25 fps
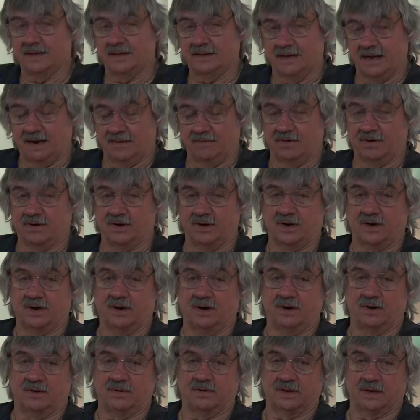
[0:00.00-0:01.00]
then we're going to
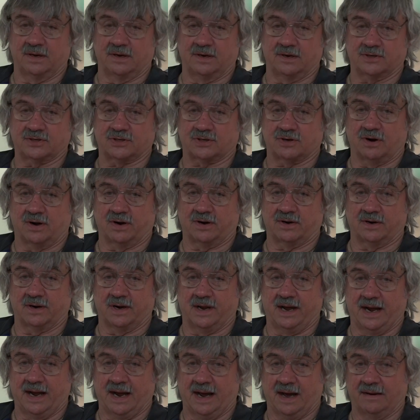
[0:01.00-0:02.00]
go to a little stronger
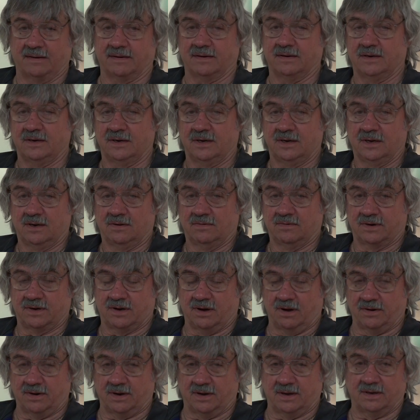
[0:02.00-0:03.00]
layout. We'll
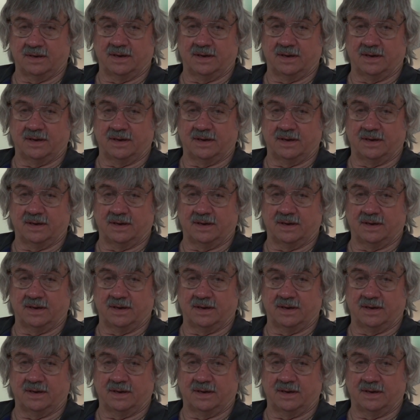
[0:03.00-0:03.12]
go to